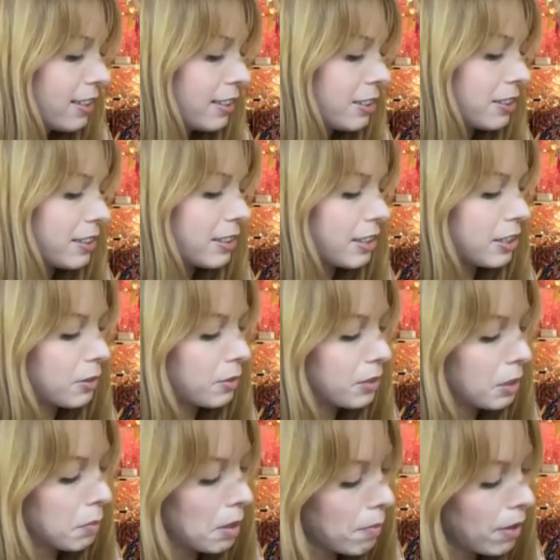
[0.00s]
just,
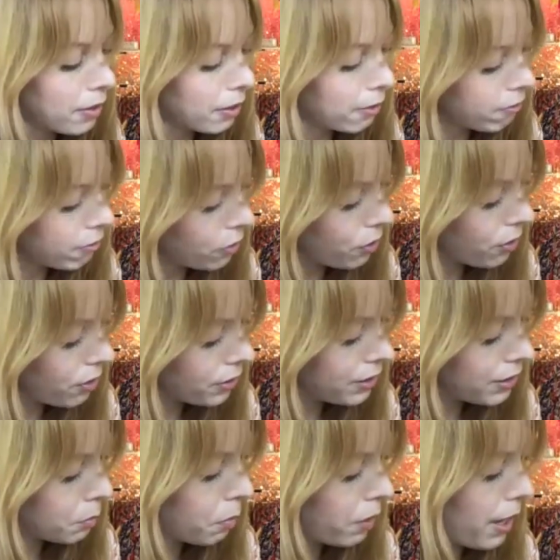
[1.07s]
gonna be among the full
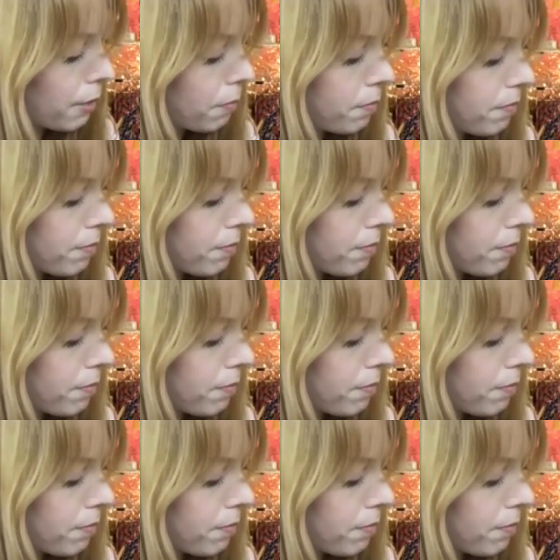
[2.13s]
display.